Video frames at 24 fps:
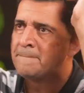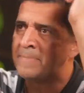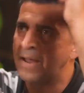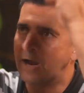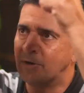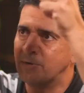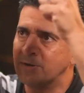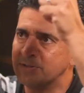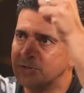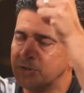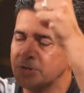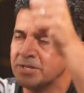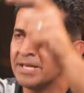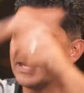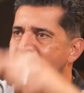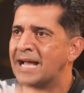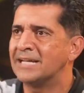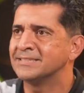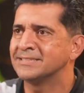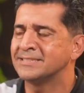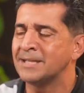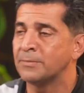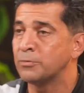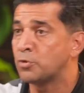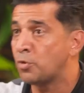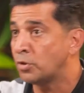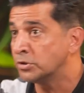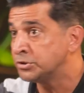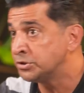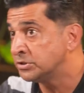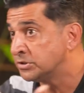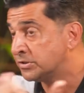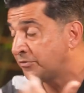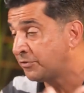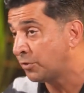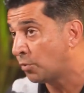Parenting can ask them
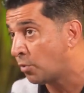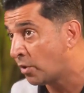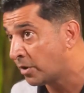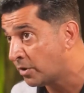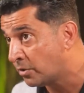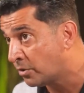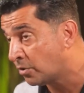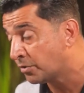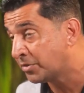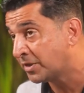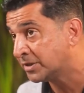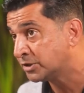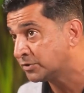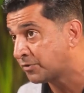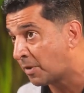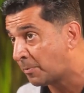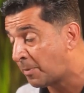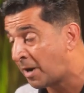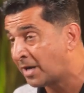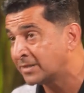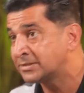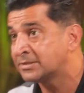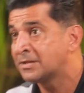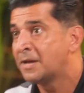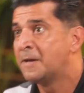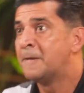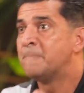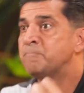questions if you want to know things from us.